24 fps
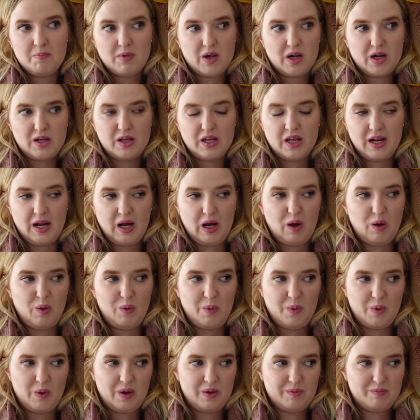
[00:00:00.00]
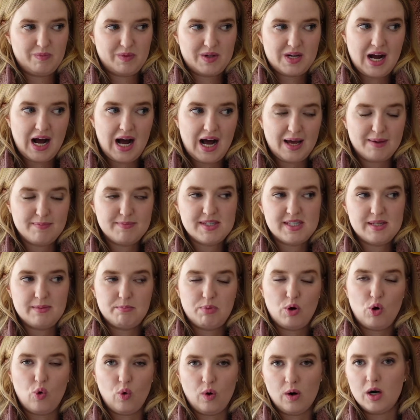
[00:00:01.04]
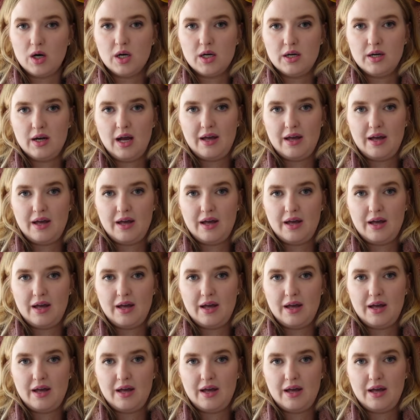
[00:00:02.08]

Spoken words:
you know, time's important.